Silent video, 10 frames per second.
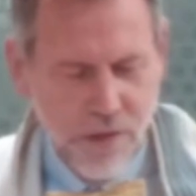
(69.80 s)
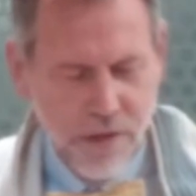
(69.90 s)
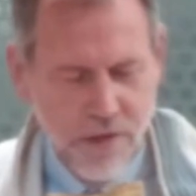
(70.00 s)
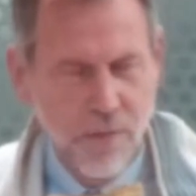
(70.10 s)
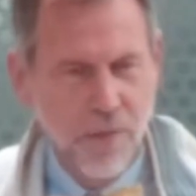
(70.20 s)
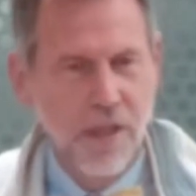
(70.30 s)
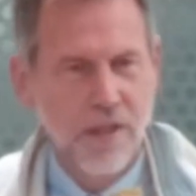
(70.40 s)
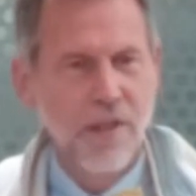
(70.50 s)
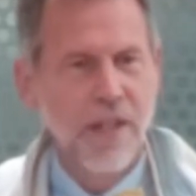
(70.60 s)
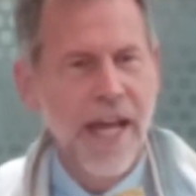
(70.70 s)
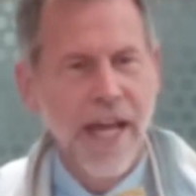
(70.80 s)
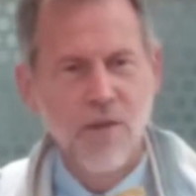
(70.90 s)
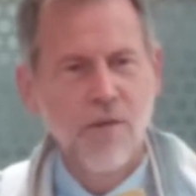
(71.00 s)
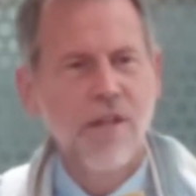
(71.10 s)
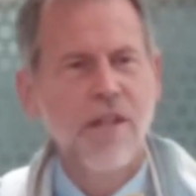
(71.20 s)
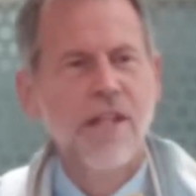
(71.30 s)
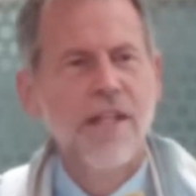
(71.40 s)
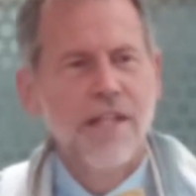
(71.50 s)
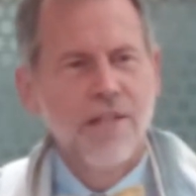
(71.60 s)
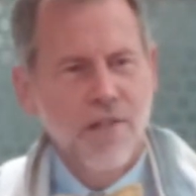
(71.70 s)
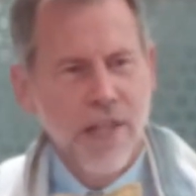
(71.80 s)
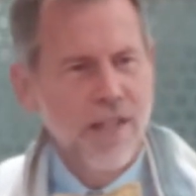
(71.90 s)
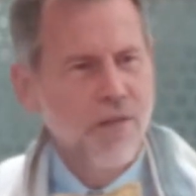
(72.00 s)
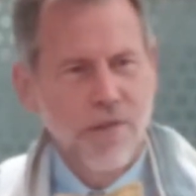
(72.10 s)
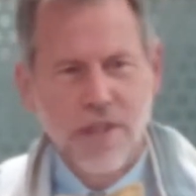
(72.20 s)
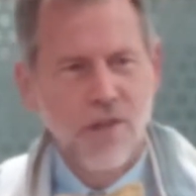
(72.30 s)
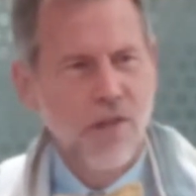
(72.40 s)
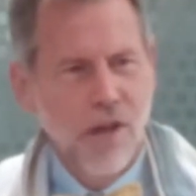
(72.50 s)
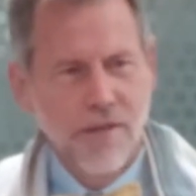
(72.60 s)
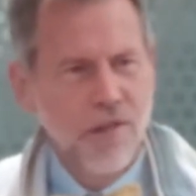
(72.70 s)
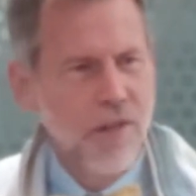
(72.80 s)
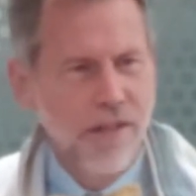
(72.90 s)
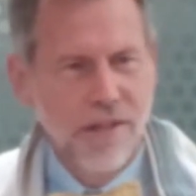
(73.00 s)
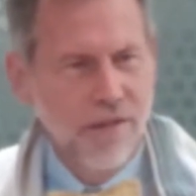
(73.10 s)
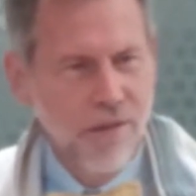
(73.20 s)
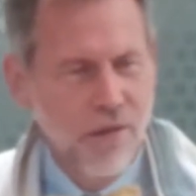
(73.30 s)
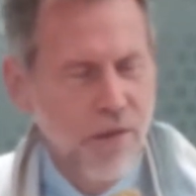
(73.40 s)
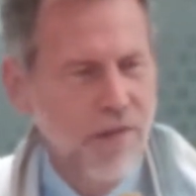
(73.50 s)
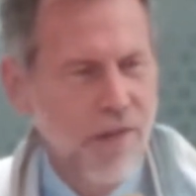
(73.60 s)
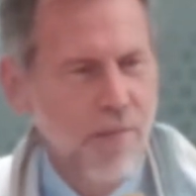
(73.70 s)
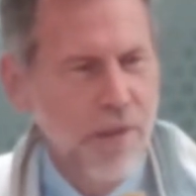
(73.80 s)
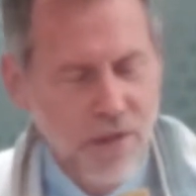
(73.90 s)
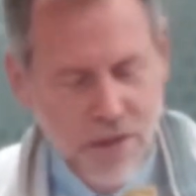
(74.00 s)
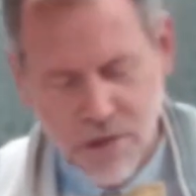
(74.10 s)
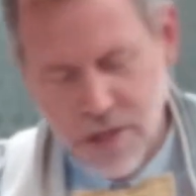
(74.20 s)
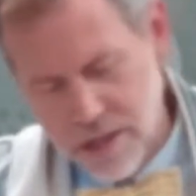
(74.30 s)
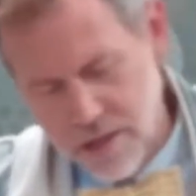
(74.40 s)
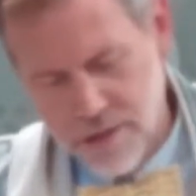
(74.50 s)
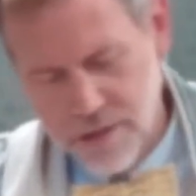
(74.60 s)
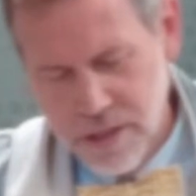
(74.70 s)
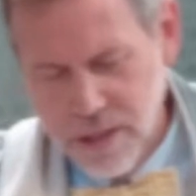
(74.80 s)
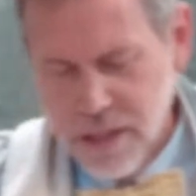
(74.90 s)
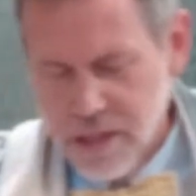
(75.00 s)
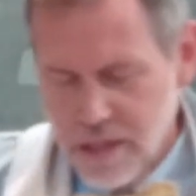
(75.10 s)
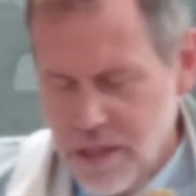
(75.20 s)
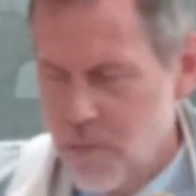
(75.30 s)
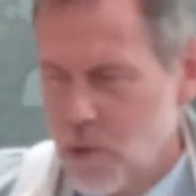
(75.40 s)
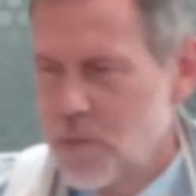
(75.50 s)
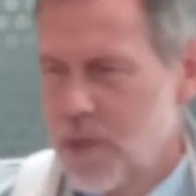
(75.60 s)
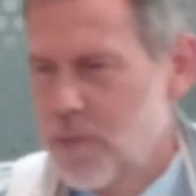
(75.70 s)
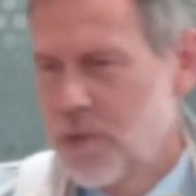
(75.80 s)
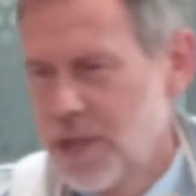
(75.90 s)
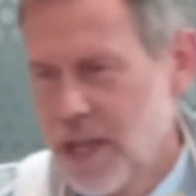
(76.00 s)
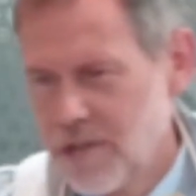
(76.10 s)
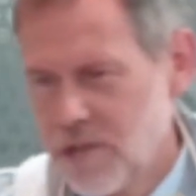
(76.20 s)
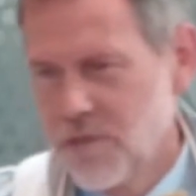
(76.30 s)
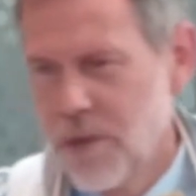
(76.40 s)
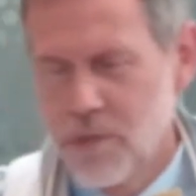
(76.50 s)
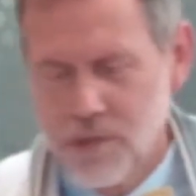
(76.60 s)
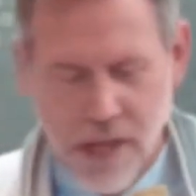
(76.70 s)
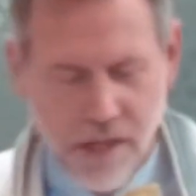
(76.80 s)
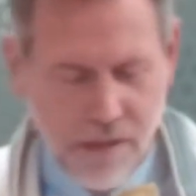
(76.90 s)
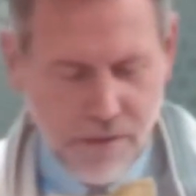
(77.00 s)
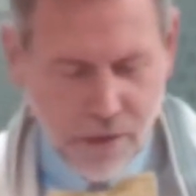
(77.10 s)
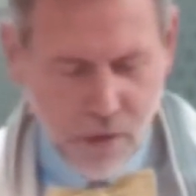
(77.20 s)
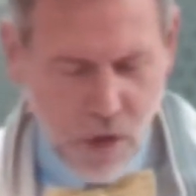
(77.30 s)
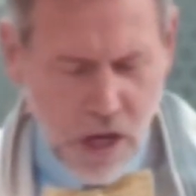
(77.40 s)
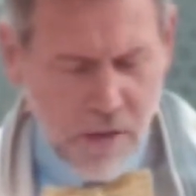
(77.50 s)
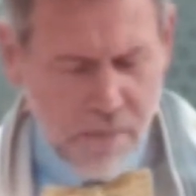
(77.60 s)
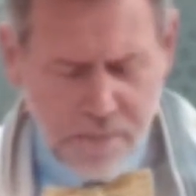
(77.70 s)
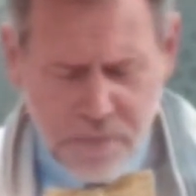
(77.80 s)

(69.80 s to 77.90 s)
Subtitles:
reasons, but it's an annual Senate tradition. All the senators dress up in seersucker, and a number of people in the House of Representatives as well.